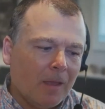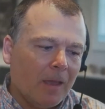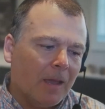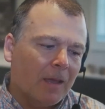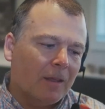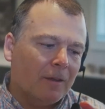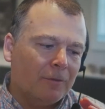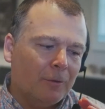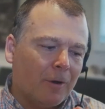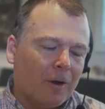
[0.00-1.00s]
and if
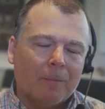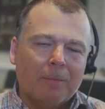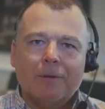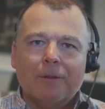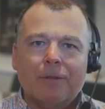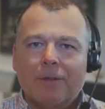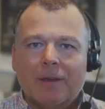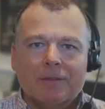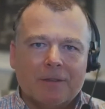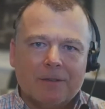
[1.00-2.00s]
you are building
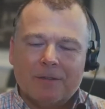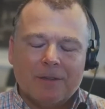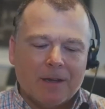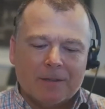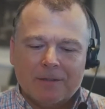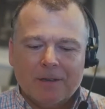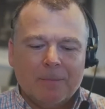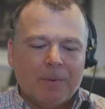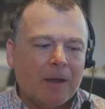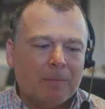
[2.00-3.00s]
things in a C I C
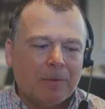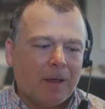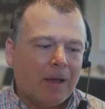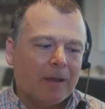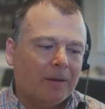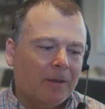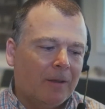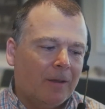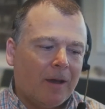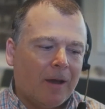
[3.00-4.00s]
D pipeline,
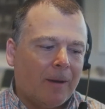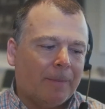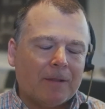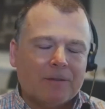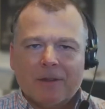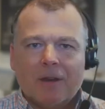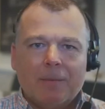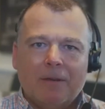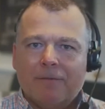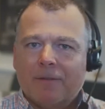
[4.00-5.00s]
Um, that's going to
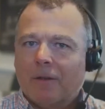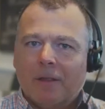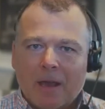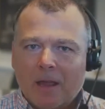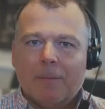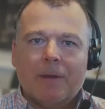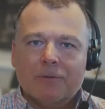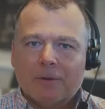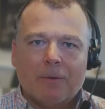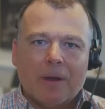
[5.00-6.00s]
be fairly
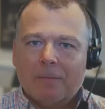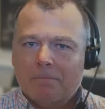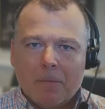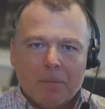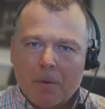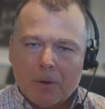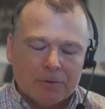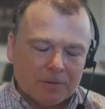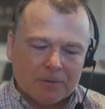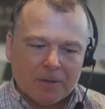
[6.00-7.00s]
elementary, right? M
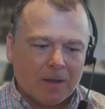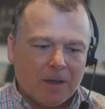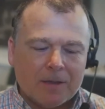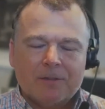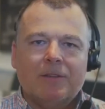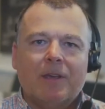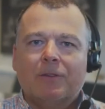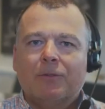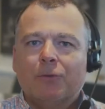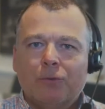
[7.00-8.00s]
most uh, S C A
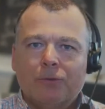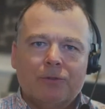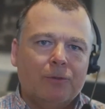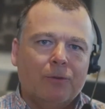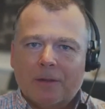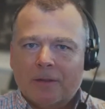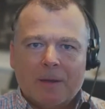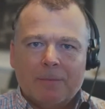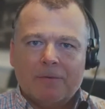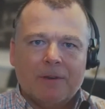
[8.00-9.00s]
tools do that
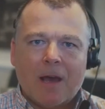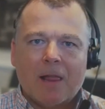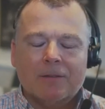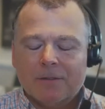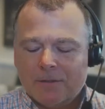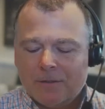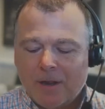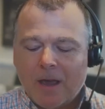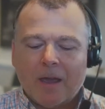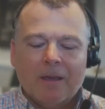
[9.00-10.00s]
type of analysis
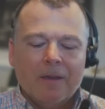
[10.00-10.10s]
today.